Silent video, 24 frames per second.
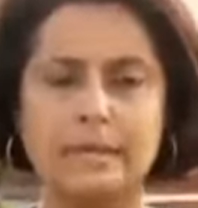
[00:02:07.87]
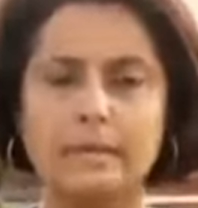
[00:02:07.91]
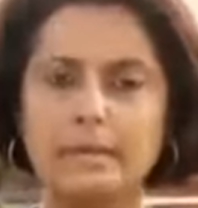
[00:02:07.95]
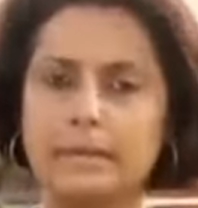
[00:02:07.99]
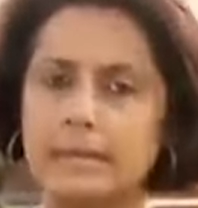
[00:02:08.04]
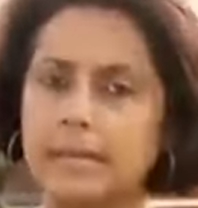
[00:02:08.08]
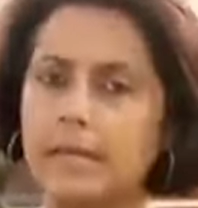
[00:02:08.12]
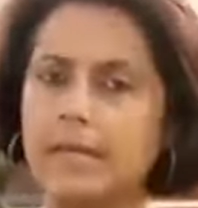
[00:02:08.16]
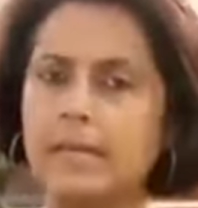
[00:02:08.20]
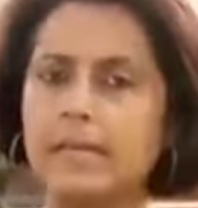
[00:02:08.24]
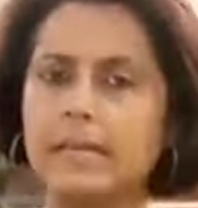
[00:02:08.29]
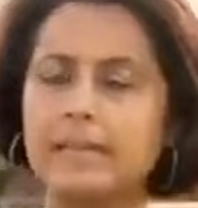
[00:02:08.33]

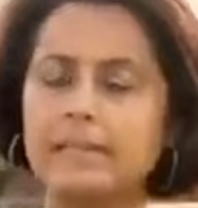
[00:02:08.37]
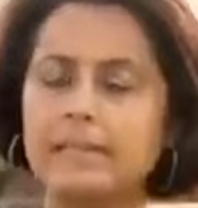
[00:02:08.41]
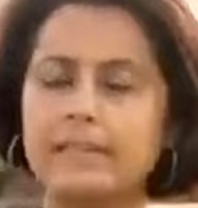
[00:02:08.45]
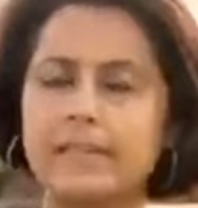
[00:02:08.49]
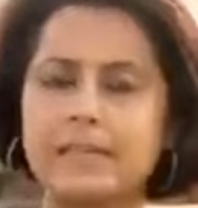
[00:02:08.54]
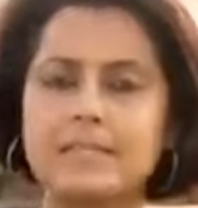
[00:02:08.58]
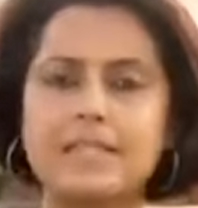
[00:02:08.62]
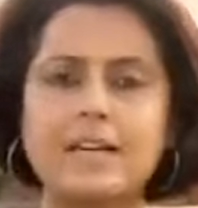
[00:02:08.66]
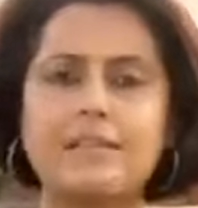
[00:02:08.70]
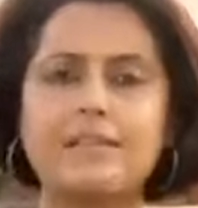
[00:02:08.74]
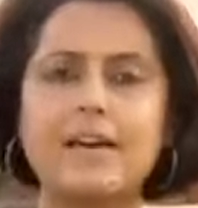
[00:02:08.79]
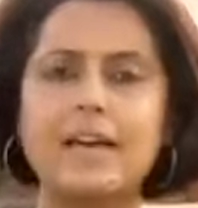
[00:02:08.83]
Clearly, these
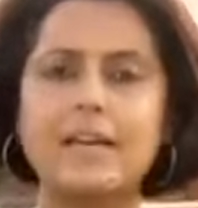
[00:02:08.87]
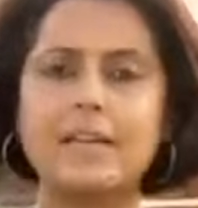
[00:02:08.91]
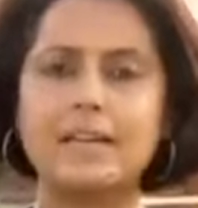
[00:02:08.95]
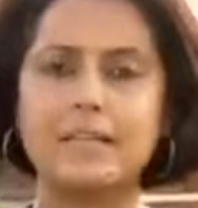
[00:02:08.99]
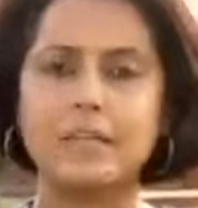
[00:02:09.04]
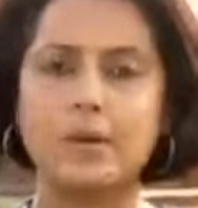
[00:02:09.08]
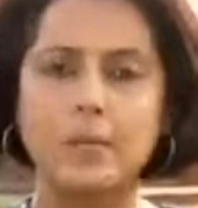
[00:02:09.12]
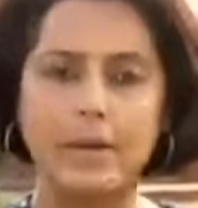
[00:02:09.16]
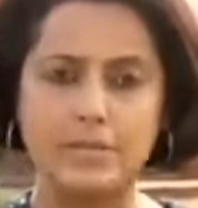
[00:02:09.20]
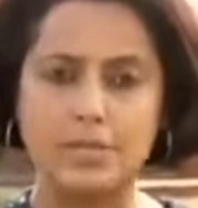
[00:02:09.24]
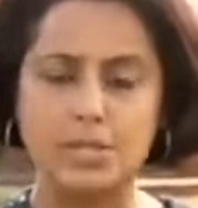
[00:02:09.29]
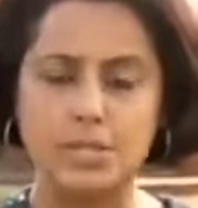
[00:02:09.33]
are valid
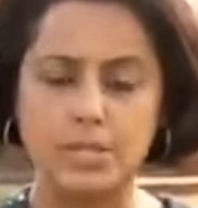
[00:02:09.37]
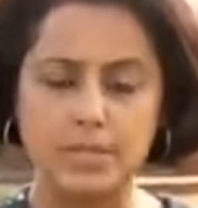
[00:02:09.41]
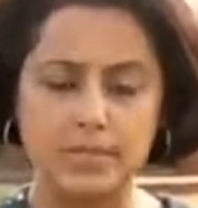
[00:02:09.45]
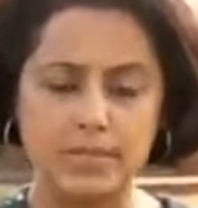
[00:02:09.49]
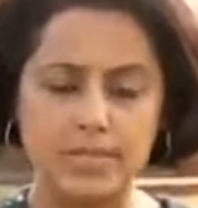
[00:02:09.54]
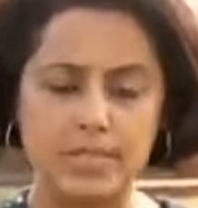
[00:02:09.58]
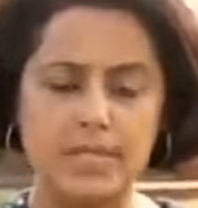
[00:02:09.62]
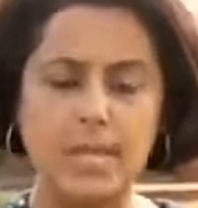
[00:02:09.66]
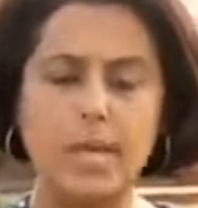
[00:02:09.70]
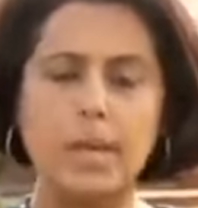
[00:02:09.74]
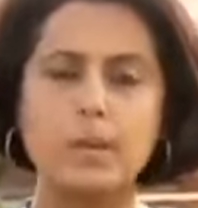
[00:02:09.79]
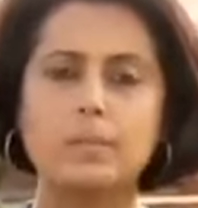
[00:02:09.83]

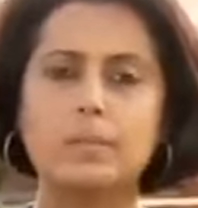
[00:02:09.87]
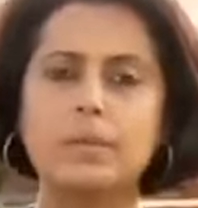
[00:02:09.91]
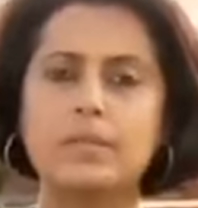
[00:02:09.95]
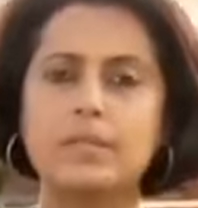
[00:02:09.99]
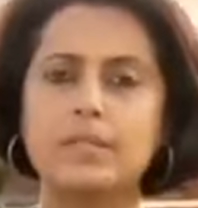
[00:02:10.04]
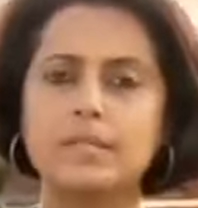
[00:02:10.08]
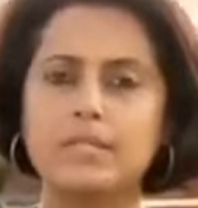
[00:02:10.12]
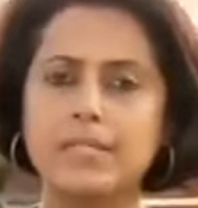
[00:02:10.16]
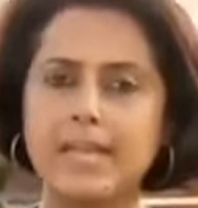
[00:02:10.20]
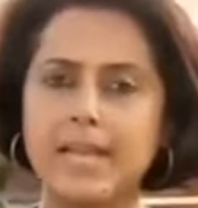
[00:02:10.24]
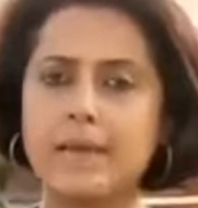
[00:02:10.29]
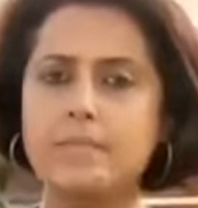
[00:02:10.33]
questions, but the
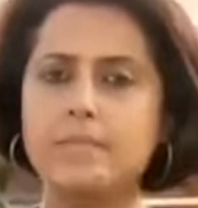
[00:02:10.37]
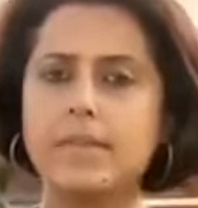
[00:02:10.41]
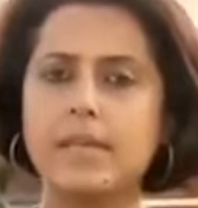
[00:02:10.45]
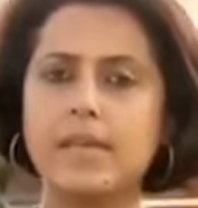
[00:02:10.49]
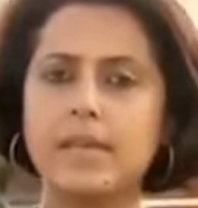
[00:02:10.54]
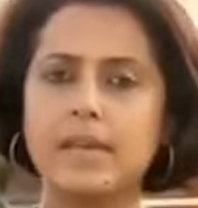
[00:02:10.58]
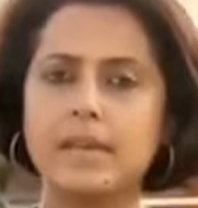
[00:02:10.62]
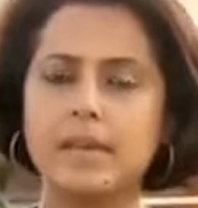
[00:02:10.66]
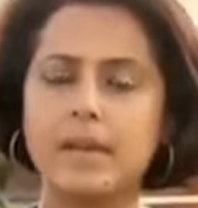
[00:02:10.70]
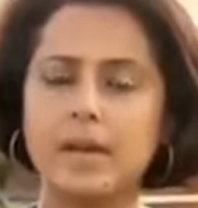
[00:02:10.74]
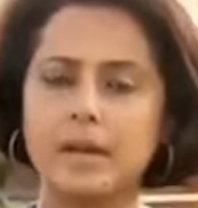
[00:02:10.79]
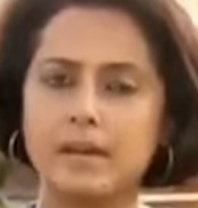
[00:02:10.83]

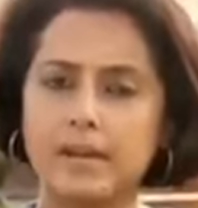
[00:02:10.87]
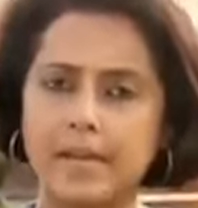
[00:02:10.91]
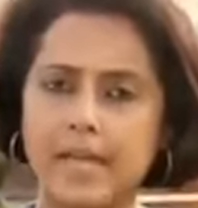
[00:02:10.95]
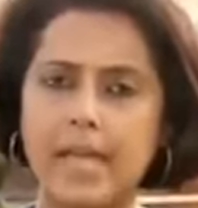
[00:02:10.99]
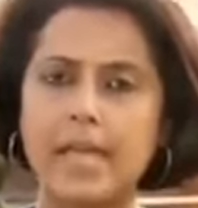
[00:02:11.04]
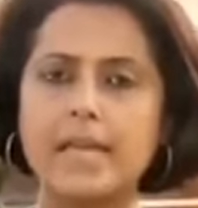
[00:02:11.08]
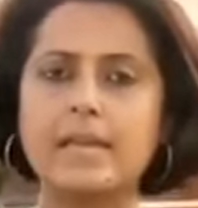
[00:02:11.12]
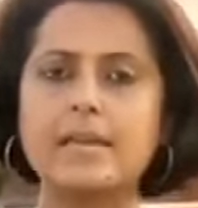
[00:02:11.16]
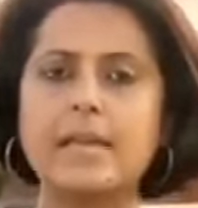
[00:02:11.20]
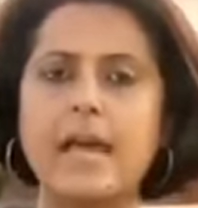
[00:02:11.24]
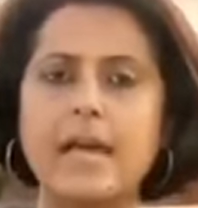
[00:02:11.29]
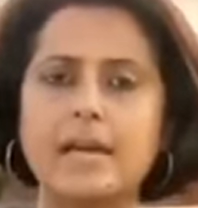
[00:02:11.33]
DMK
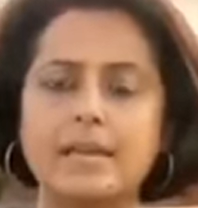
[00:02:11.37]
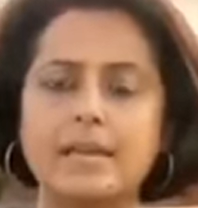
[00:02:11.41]
again and